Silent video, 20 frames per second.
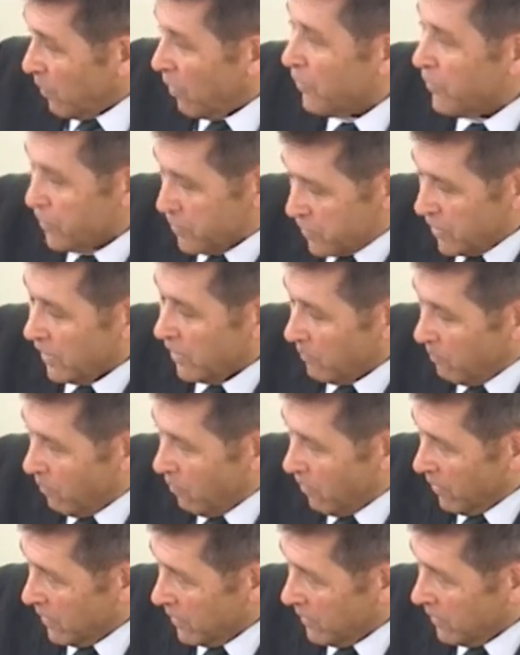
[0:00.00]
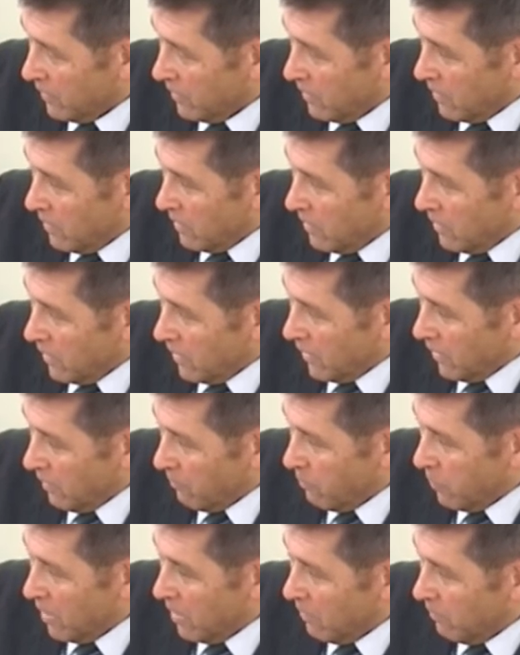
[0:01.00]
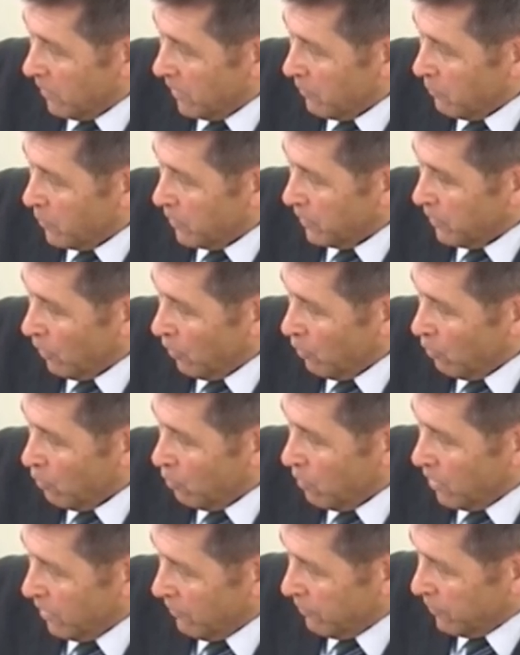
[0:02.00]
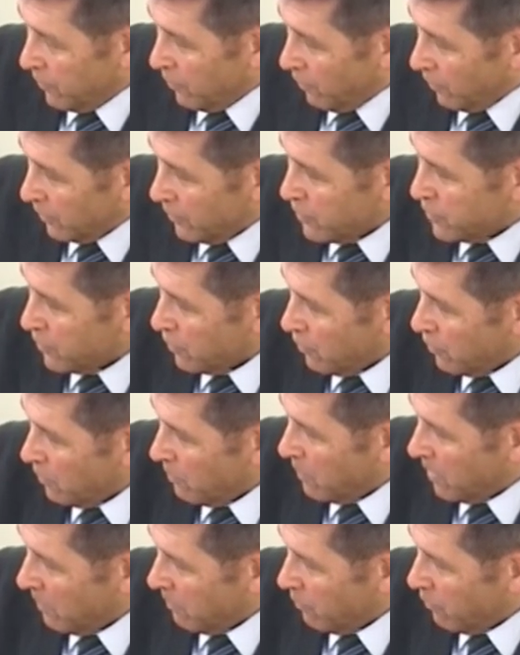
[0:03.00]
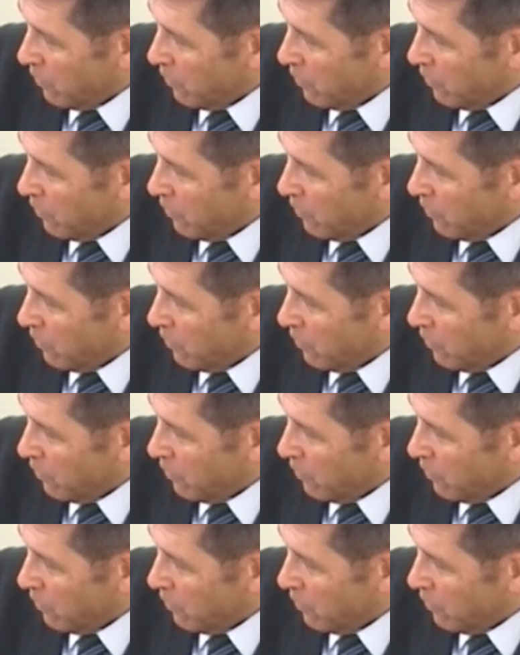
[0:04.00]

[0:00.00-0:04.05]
Oh, they're staying in the party. And they probably would go, if they're concerned about